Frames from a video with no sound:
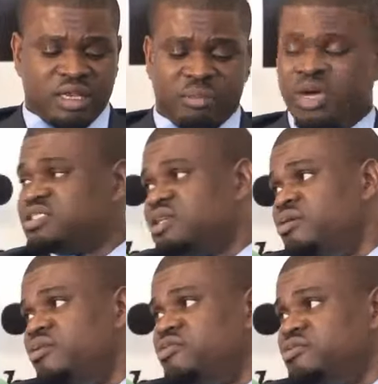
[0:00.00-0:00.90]
ambassador
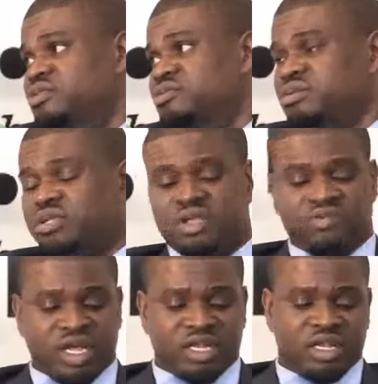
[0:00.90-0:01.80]
refuses to
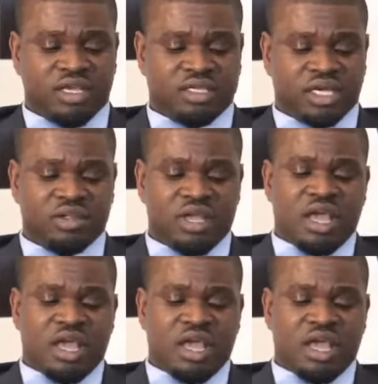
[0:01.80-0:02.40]
deliver the letter.